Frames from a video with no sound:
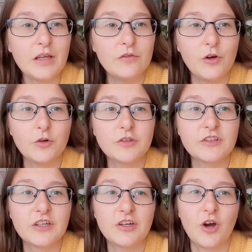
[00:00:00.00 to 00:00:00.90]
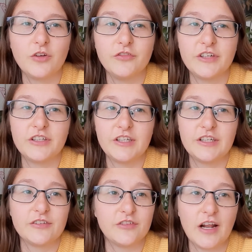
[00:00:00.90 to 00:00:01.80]
focusing on
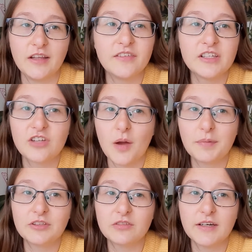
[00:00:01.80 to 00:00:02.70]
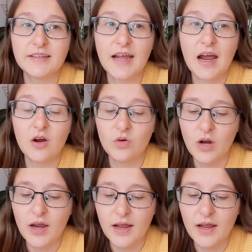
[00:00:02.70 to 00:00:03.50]
very relevant topics right now,